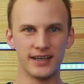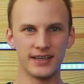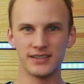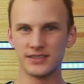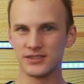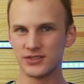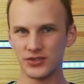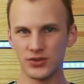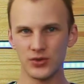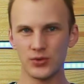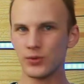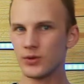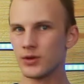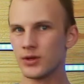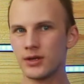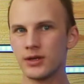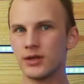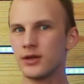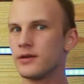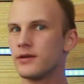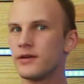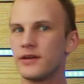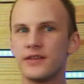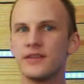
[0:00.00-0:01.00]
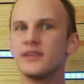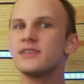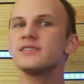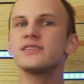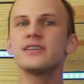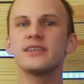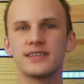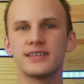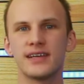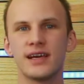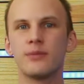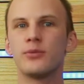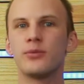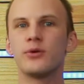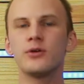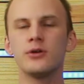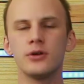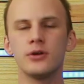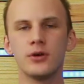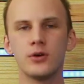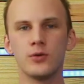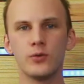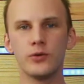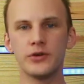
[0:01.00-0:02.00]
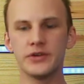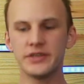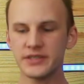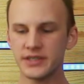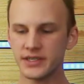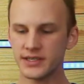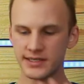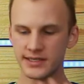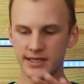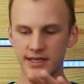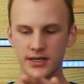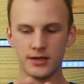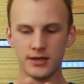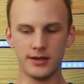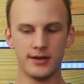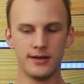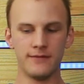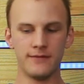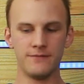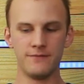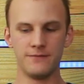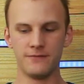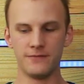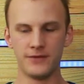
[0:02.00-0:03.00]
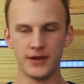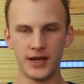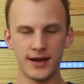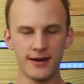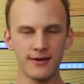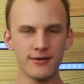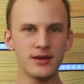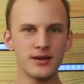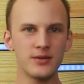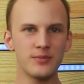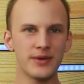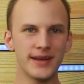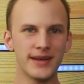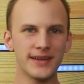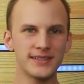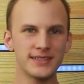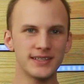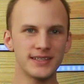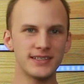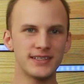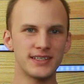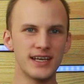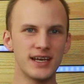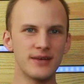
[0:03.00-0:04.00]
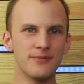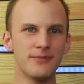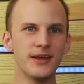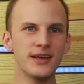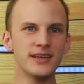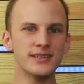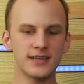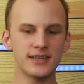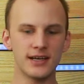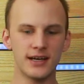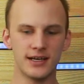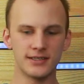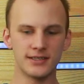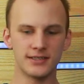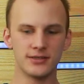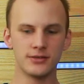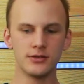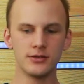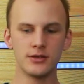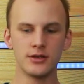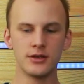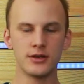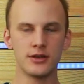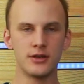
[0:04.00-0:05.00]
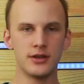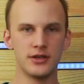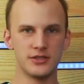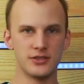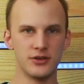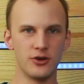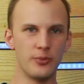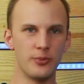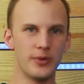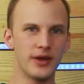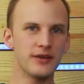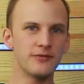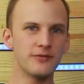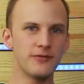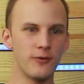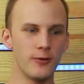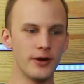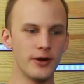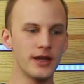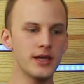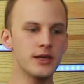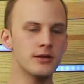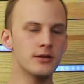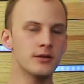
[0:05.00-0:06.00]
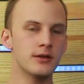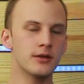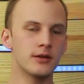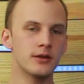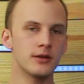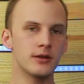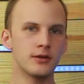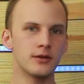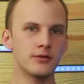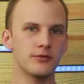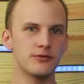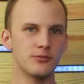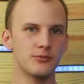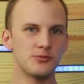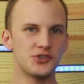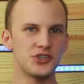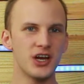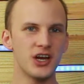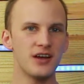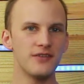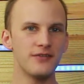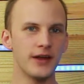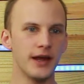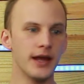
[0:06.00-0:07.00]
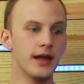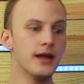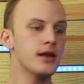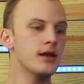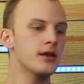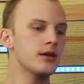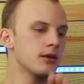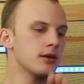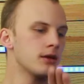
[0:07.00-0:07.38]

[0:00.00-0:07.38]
And so in this example, we're just going to take a very basic DMX console, this Obey 40 from Chauvet.